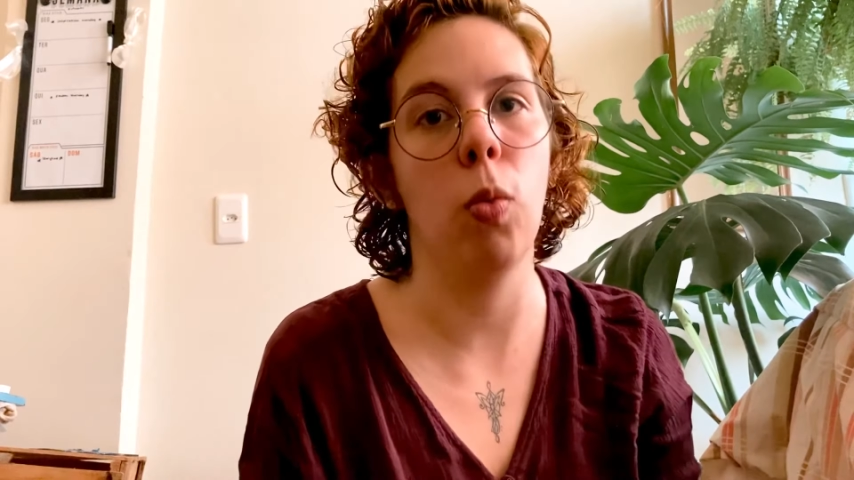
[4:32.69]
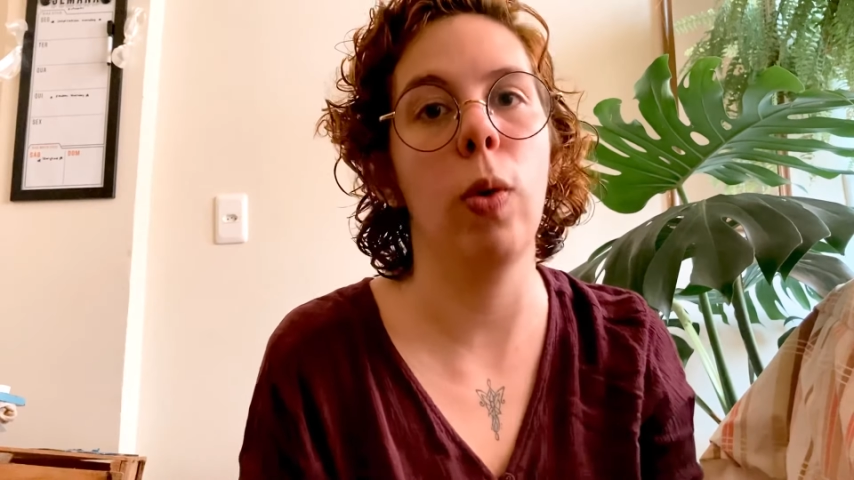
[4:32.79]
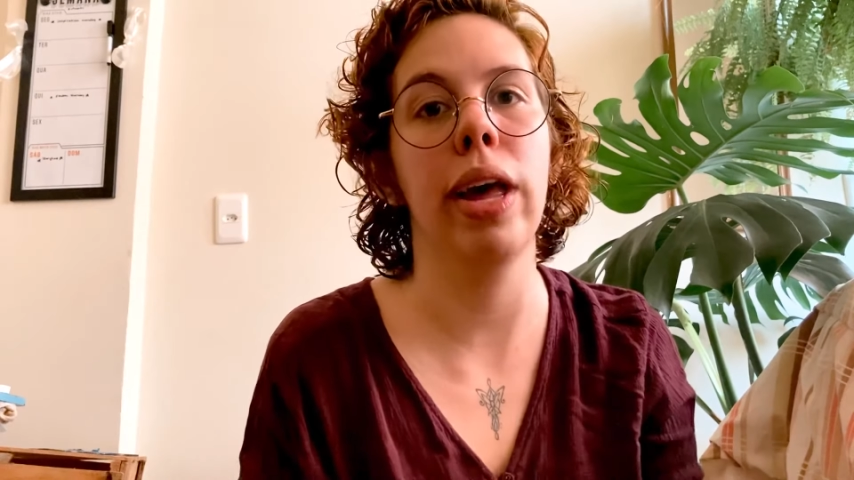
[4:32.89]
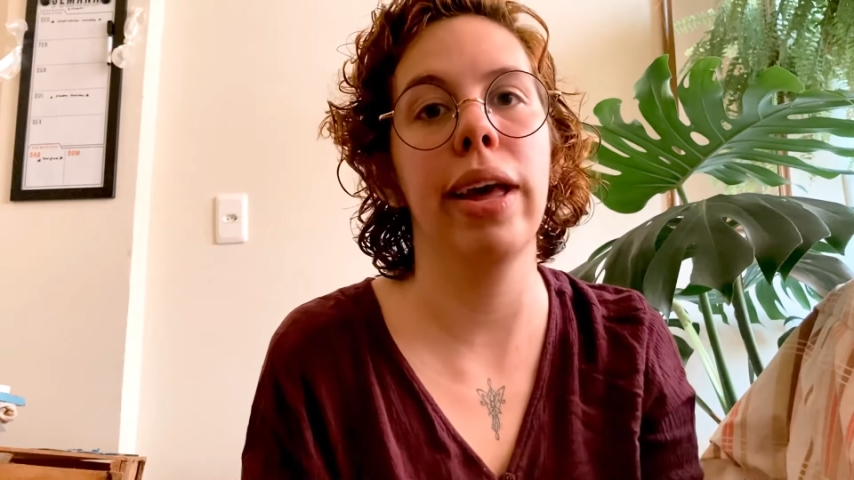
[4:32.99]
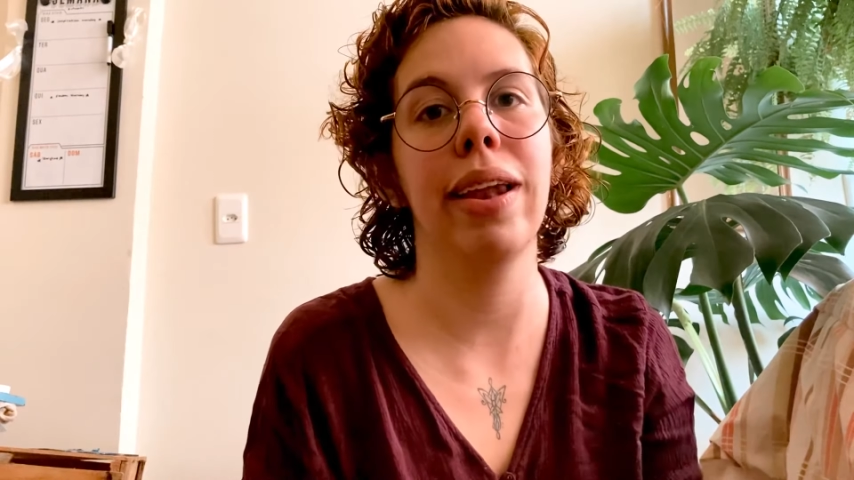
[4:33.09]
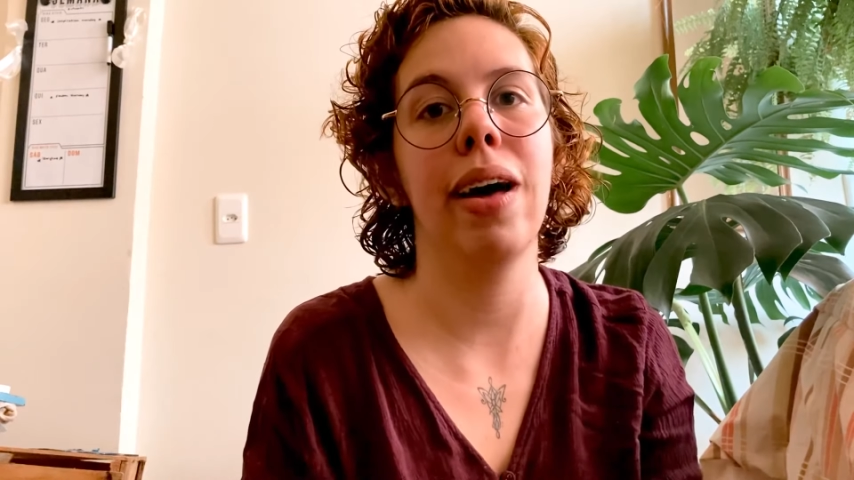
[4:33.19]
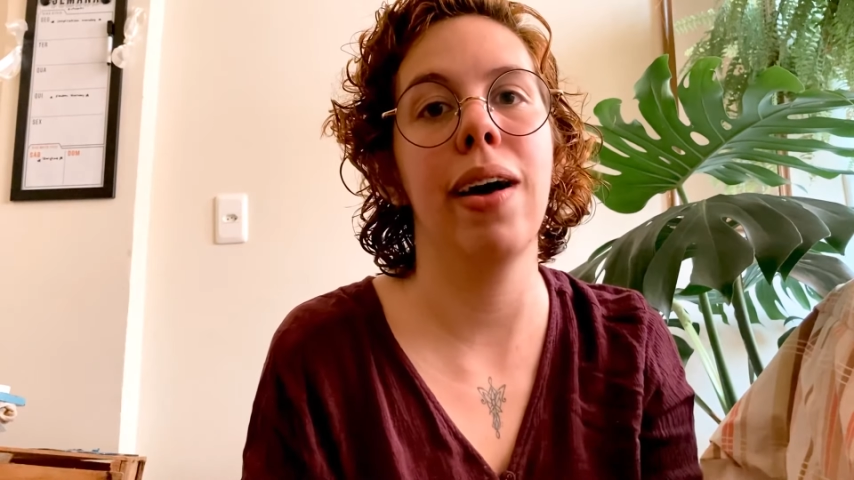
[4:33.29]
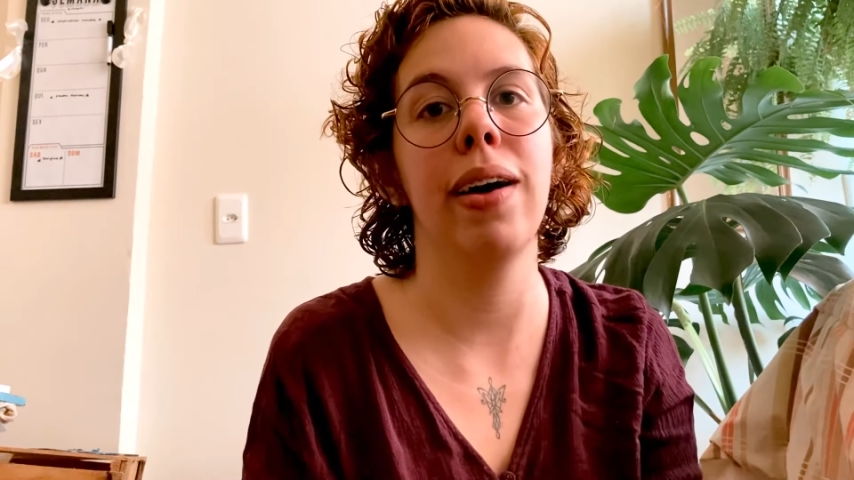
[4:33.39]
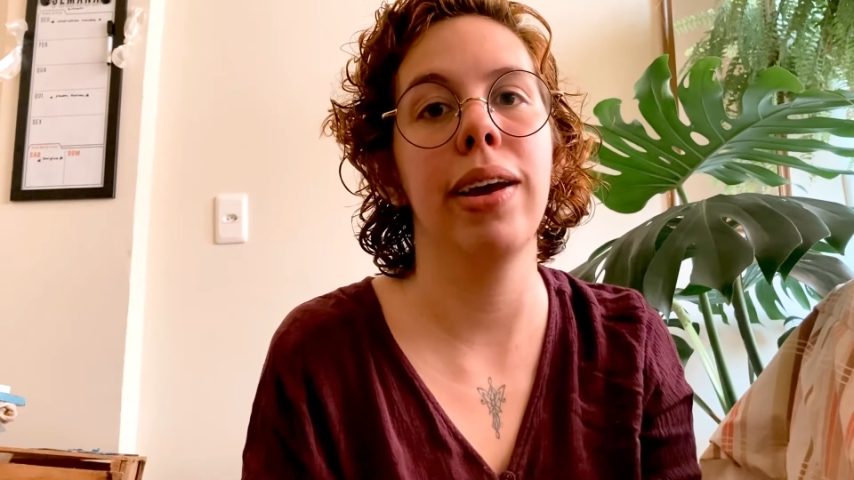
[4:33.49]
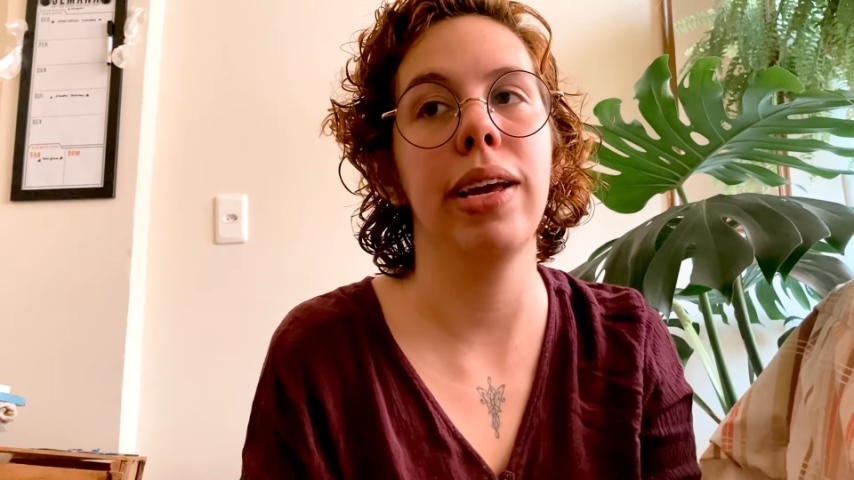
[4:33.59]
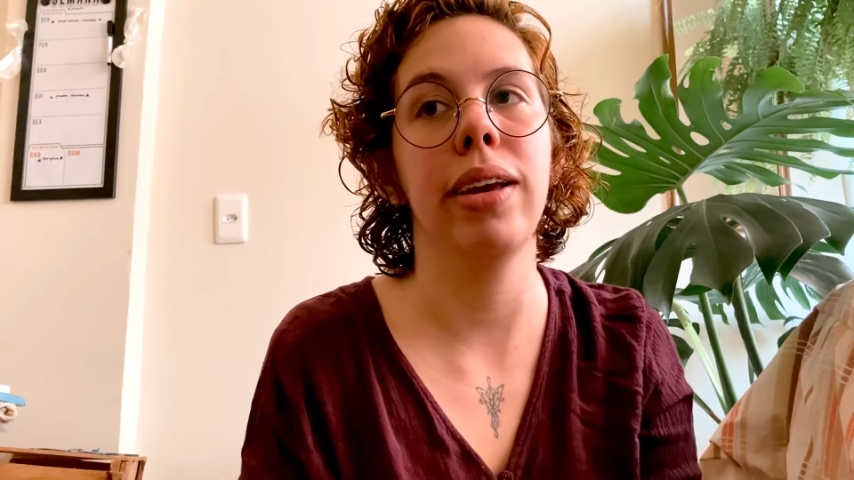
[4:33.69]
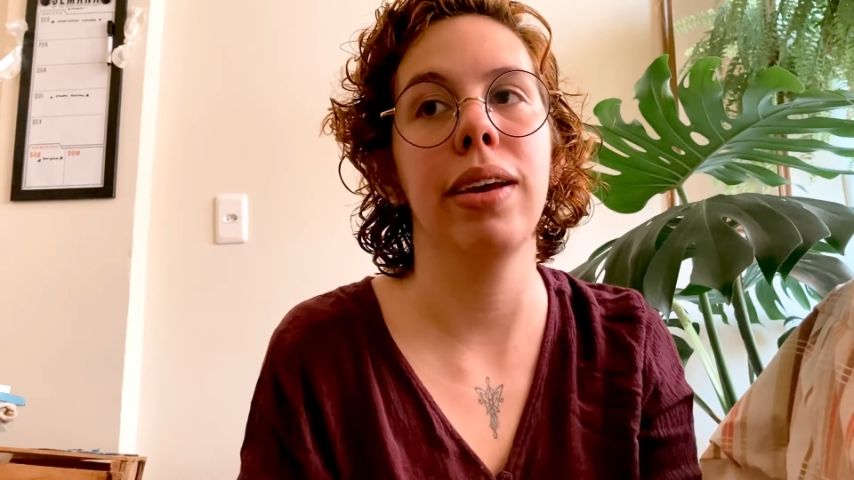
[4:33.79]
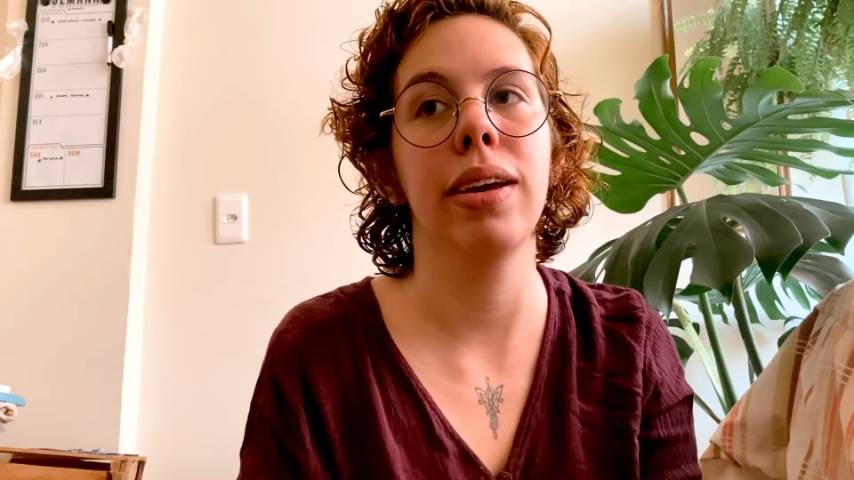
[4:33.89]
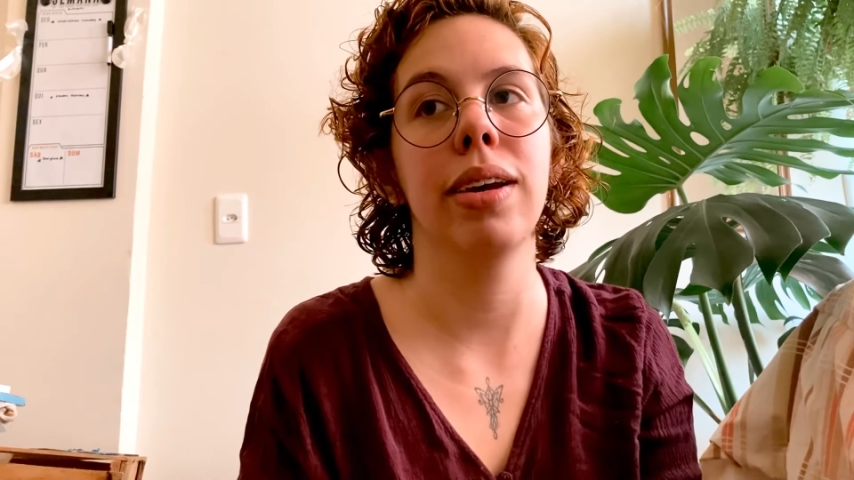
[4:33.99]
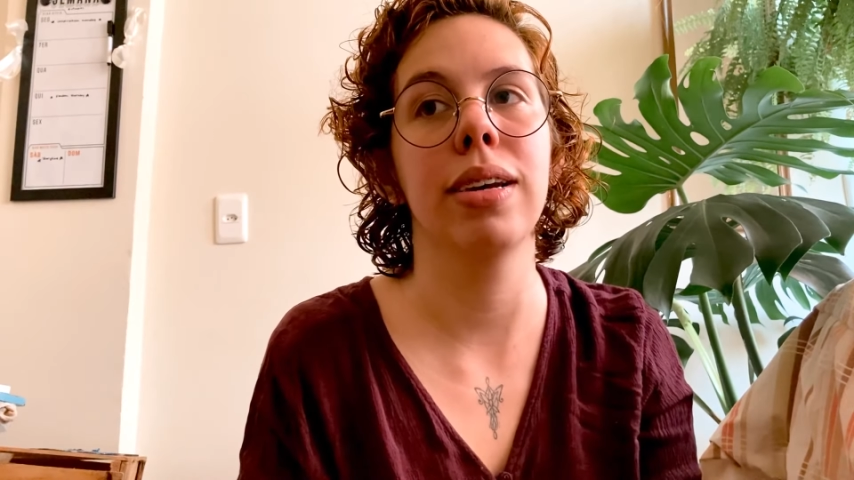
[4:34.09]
when I